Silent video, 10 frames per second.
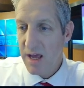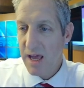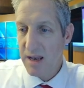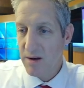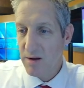
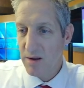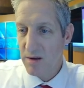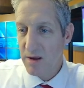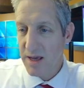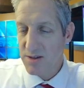And
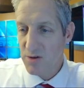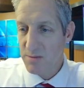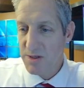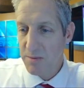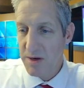you got
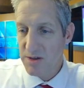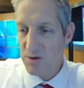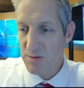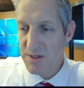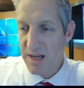storms up here,
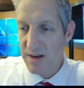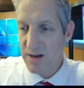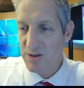storms down here.